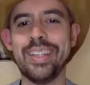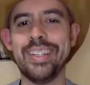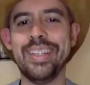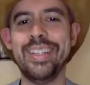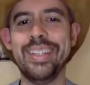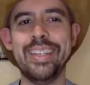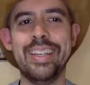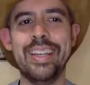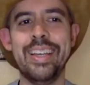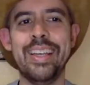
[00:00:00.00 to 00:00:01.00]

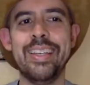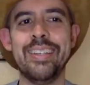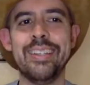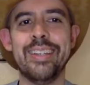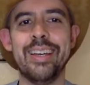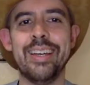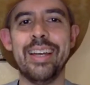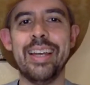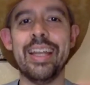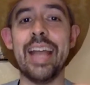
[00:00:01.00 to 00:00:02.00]

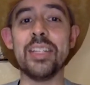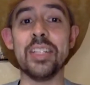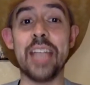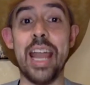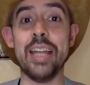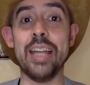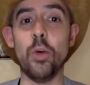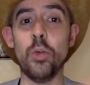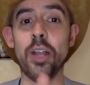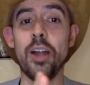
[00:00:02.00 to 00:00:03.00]
Hey guys, again,
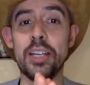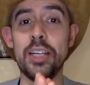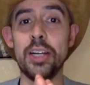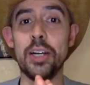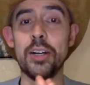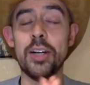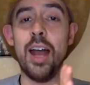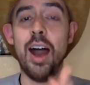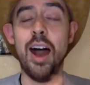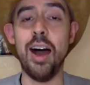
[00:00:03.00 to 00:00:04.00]
we are here
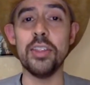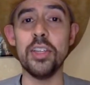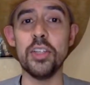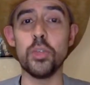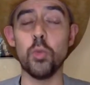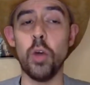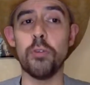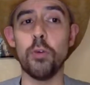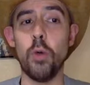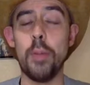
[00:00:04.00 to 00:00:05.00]
on this
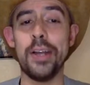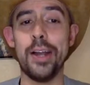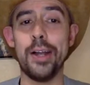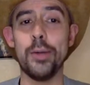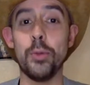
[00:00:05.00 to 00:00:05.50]
wonderful webinar.